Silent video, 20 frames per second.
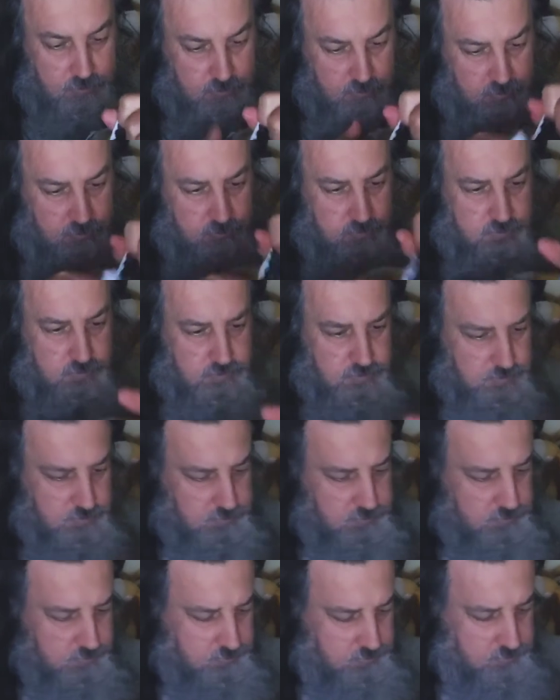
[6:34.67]

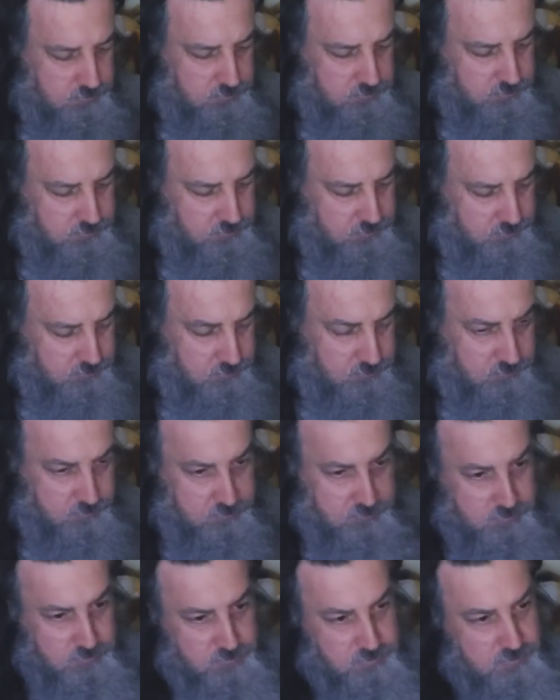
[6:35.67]

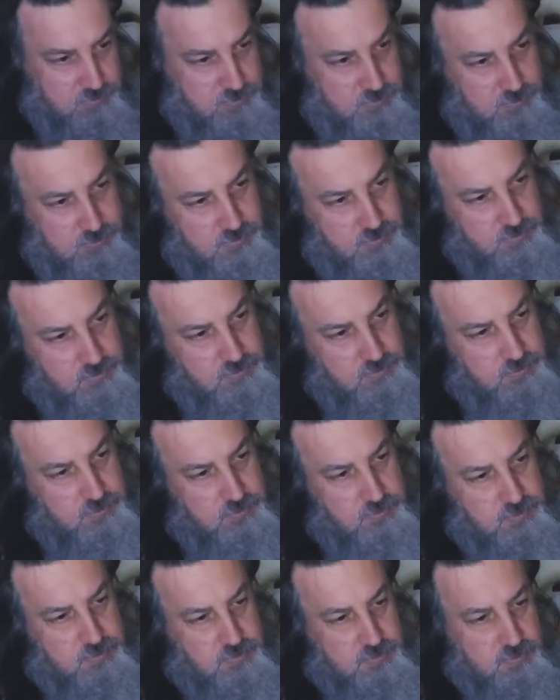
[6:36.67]

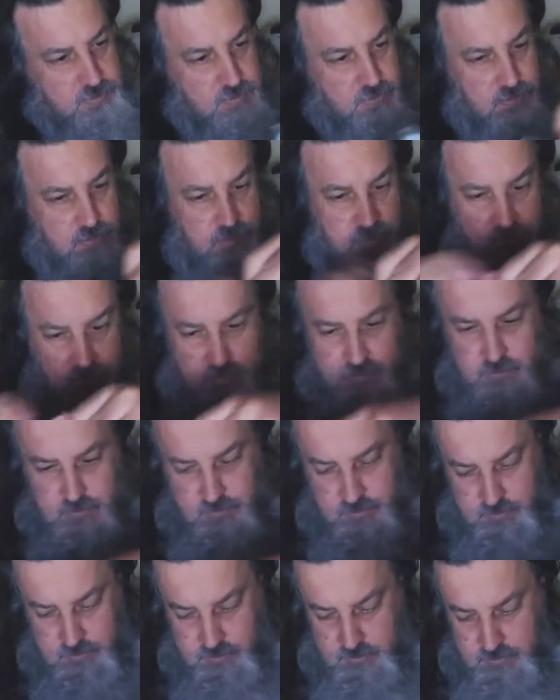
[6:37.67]

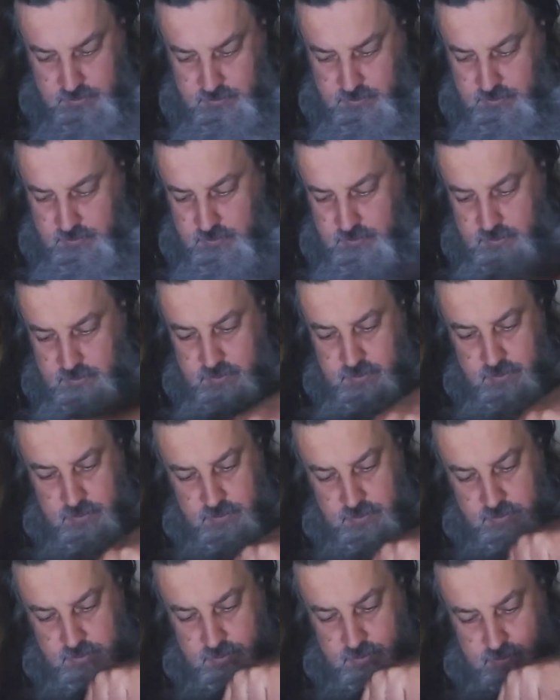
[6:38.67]

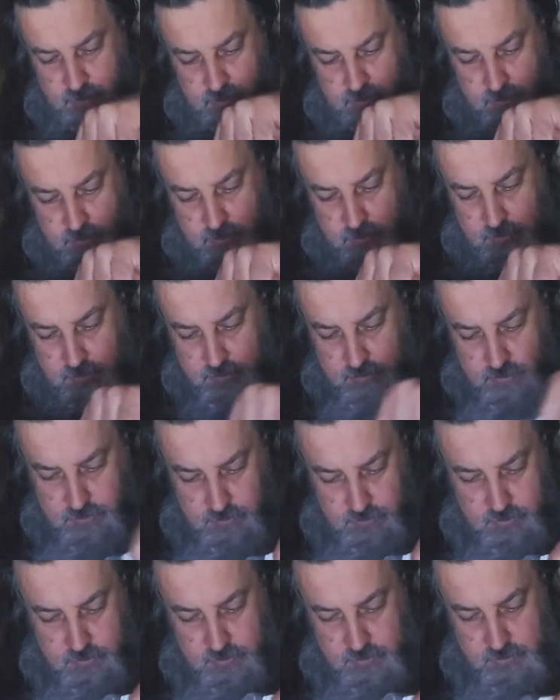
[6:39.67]

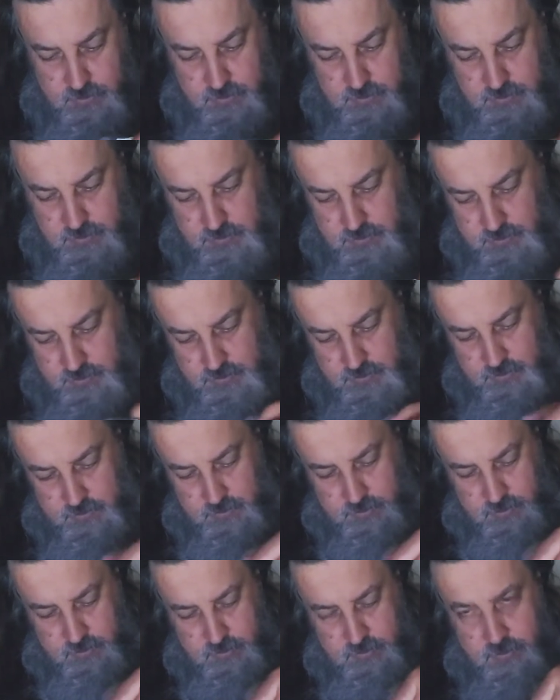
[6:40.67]

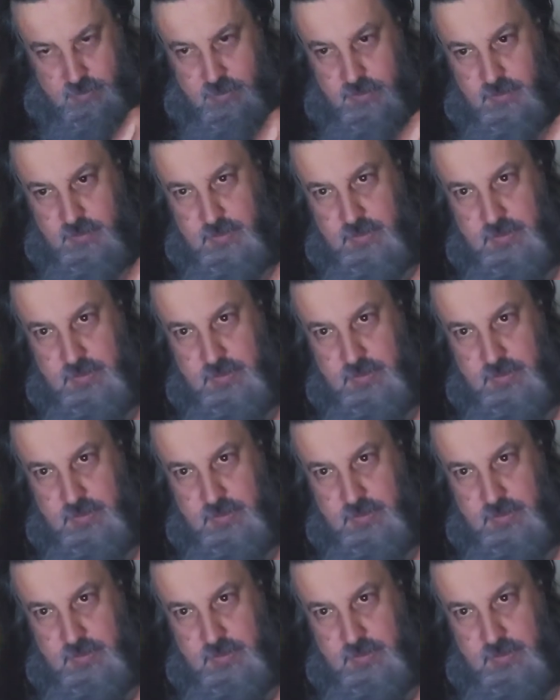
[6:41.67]
[no speech]